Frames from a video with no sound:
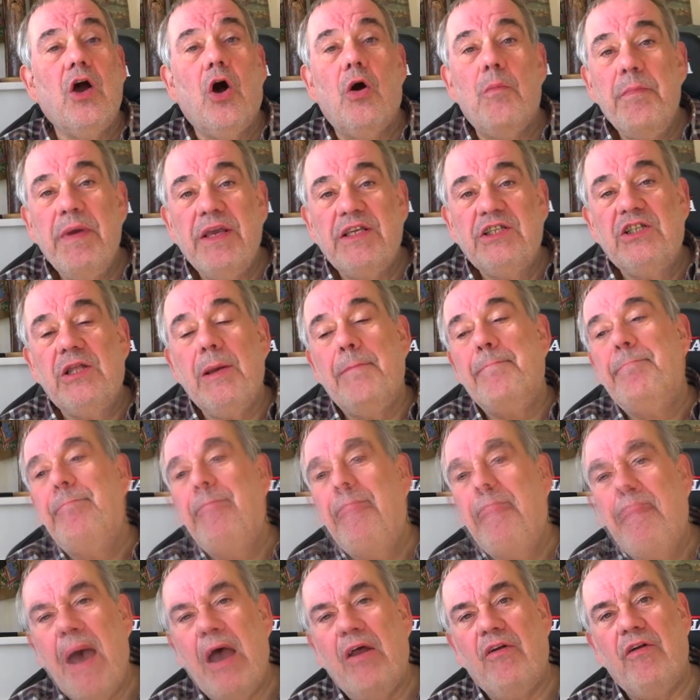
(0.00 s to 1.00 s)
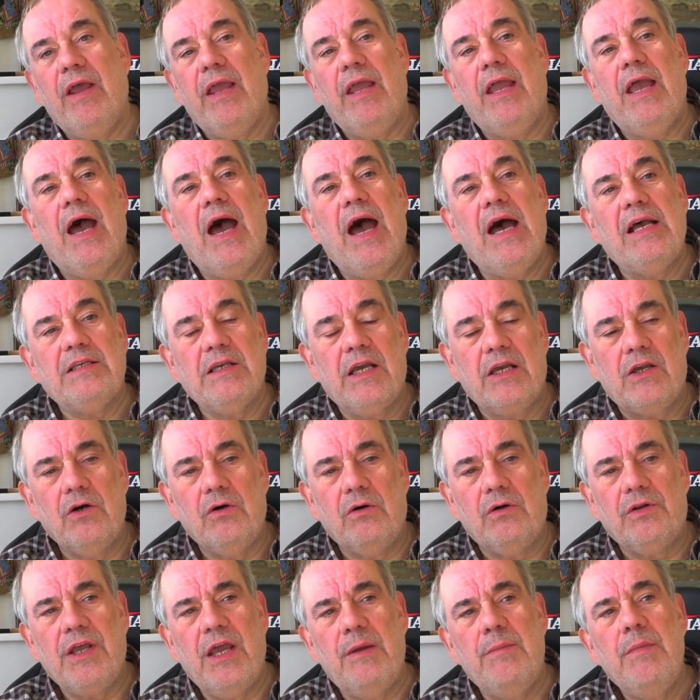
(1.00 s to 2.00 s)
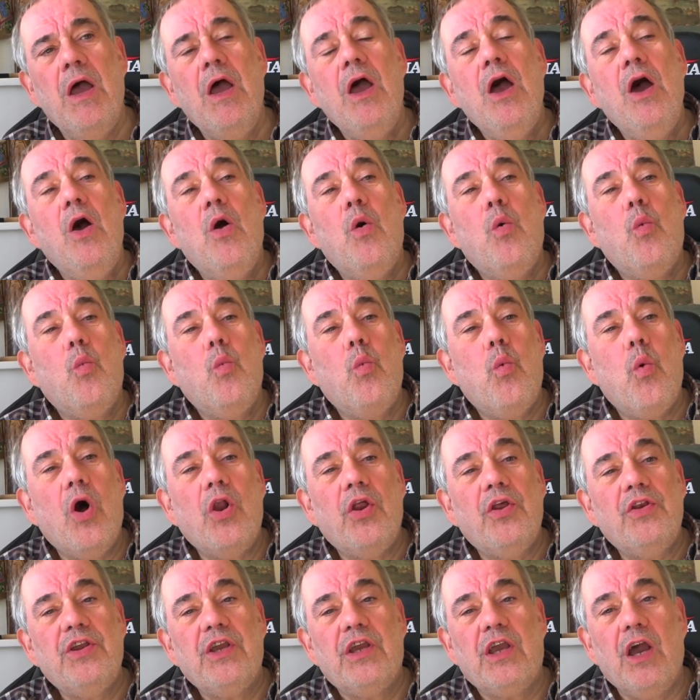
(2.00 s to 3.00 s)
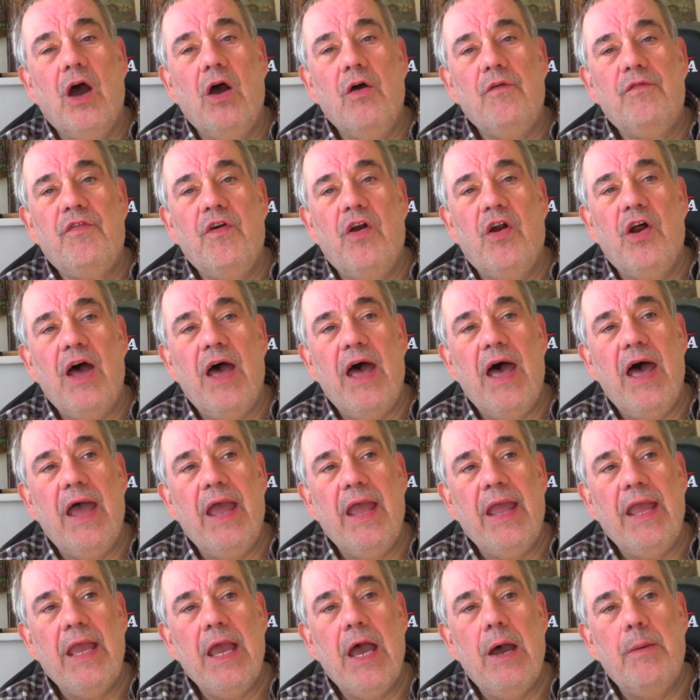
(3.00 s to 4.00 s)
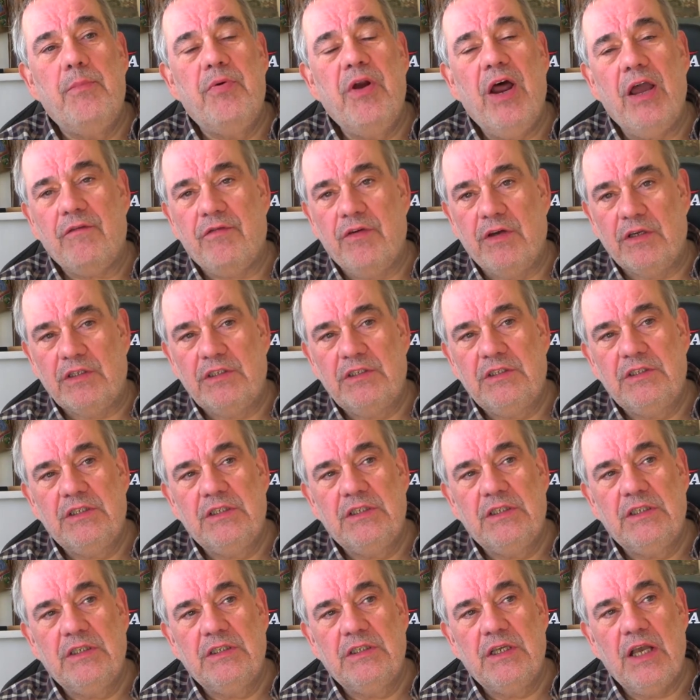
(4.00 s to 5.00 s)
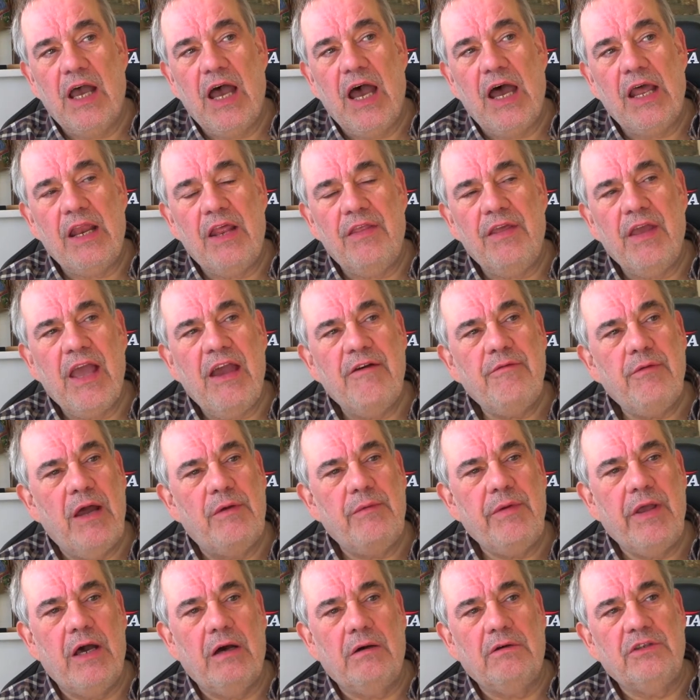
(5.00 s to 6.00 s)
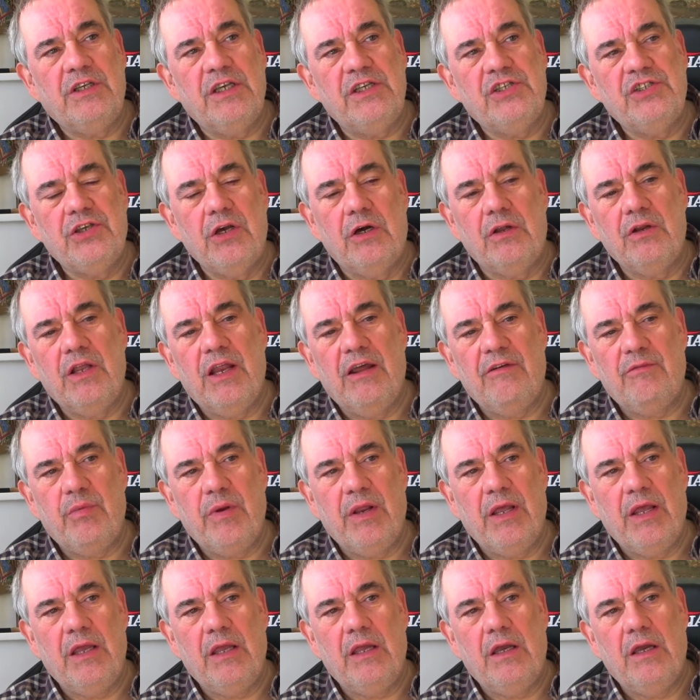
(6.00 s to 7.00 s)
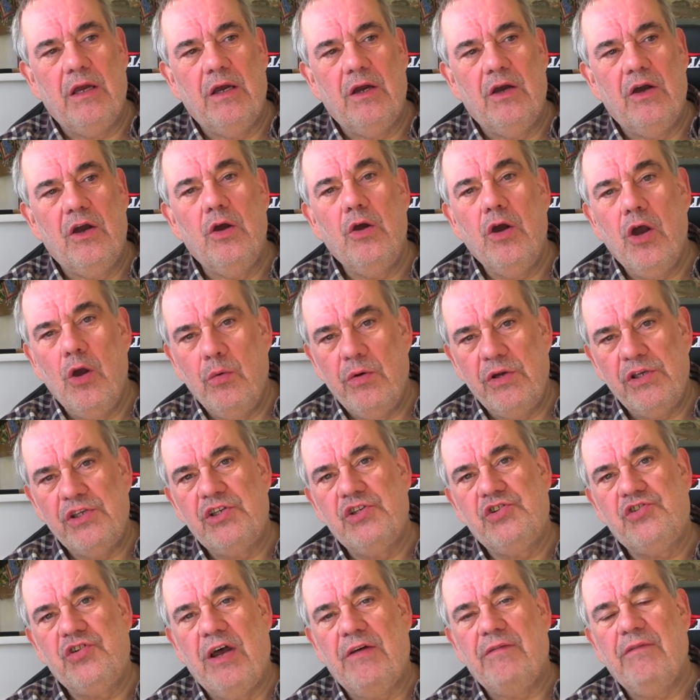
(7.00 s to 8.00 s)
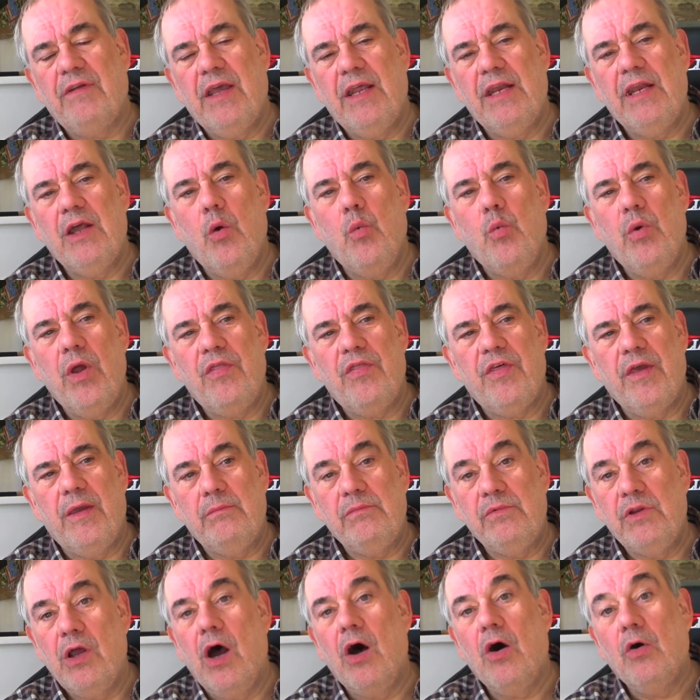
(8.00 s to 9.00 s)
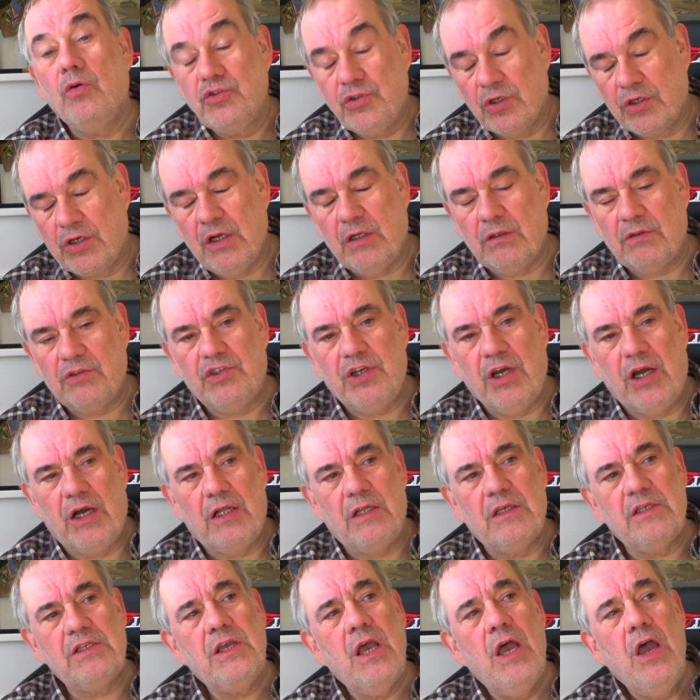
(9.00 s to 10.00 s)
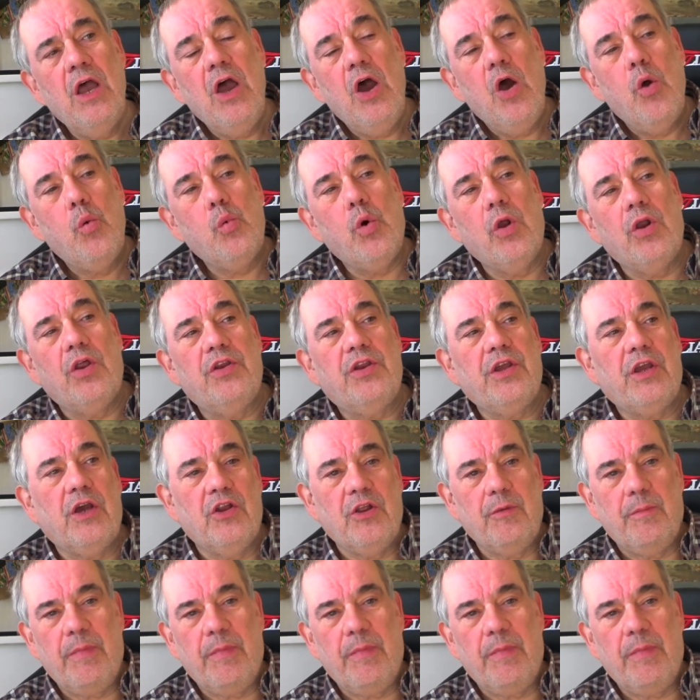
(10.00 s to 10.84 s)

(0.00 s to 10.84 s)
or Mr. Berry as I called him, wanted to go for a breakfast. And I think everybody else, his son and everybody who, who, was traveling with him, also called Charles, wanted to go to